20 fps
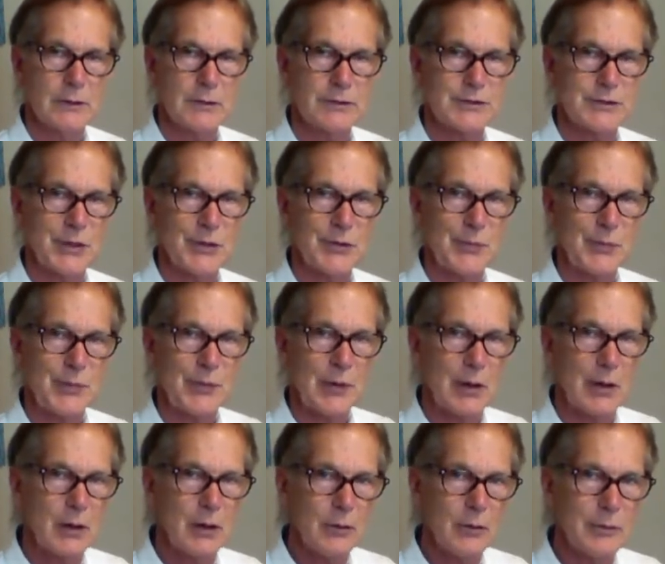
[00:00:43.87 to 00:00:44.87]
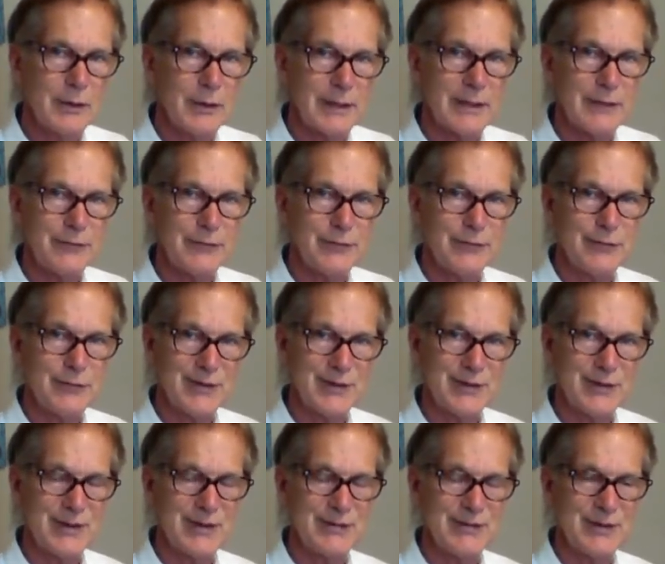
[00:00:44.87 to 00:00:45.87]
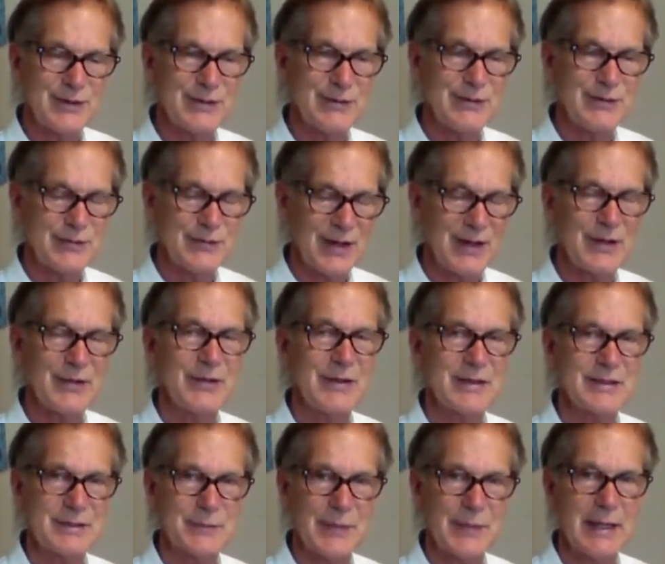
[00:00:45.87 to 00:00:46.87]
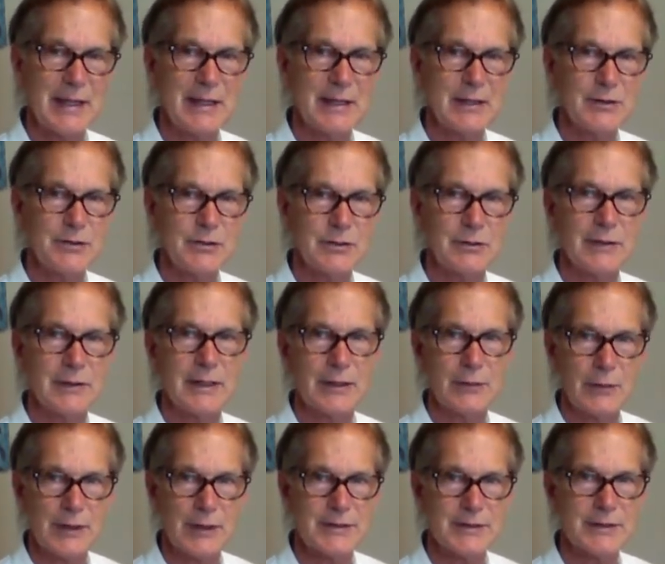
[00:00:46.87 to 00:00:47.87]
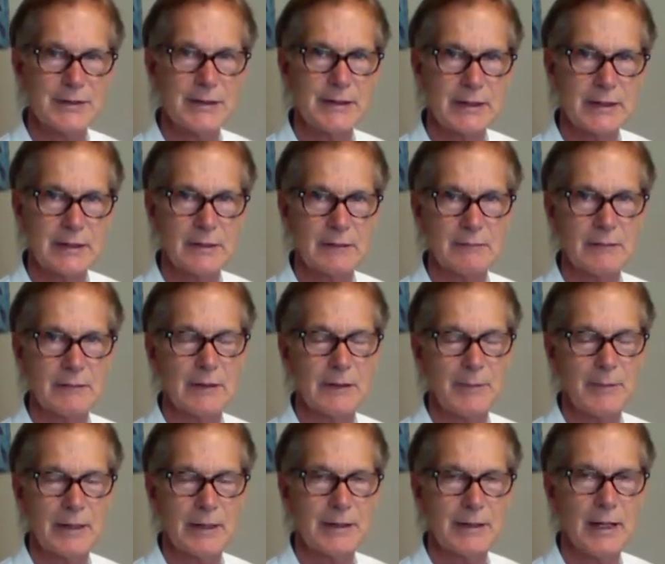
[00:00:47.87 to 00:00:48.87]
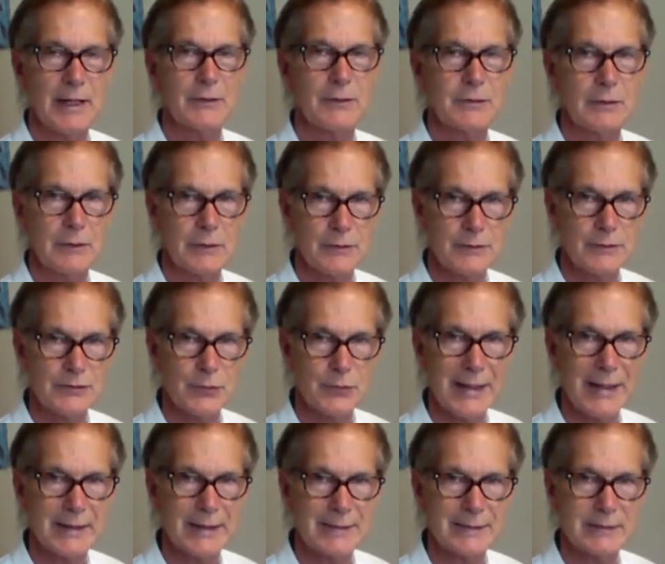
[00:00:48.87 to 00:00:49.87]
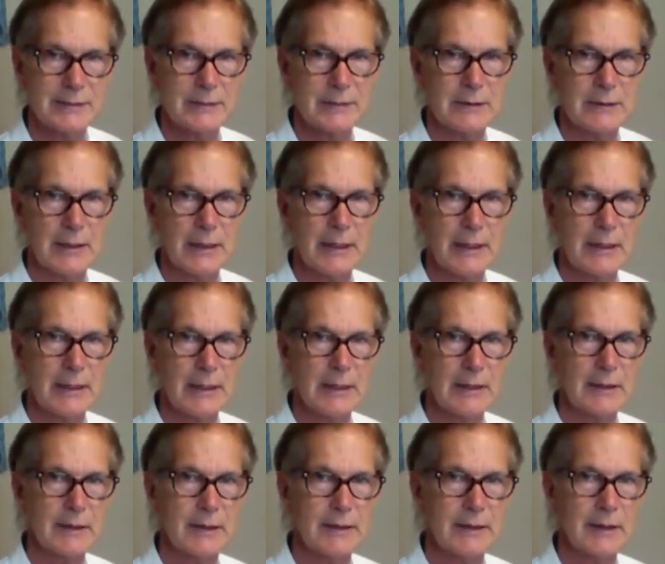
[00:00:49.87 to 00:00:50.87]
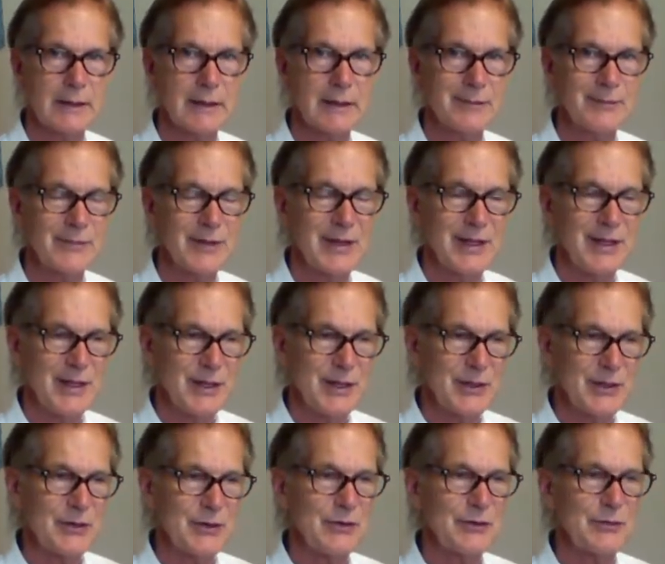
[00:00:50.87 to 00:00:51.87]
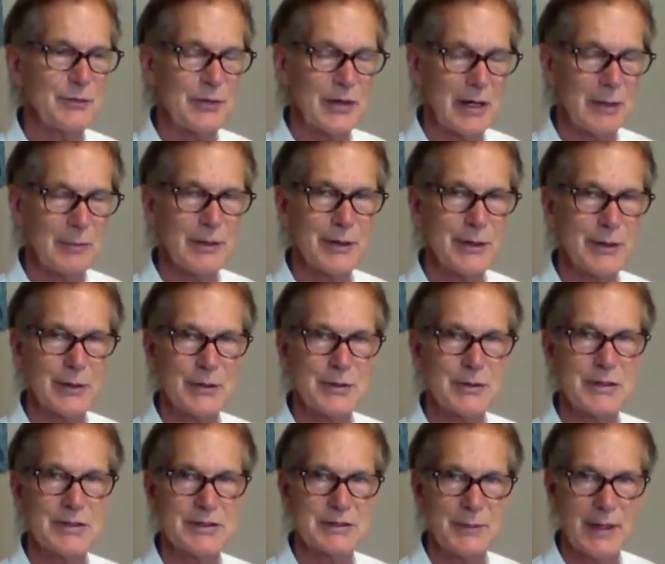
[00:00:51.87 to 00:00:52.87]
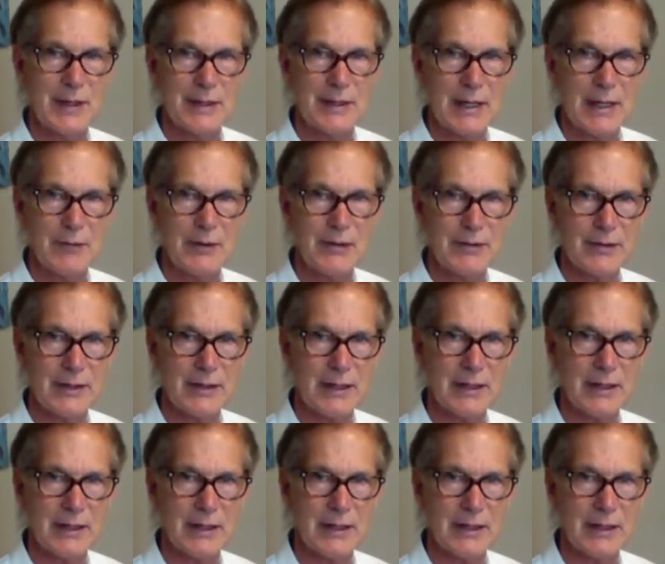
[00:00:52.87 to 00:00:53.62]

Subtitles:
So probably if you found this page, you're interested in about how to lose weight, and you've probably heard just about everything.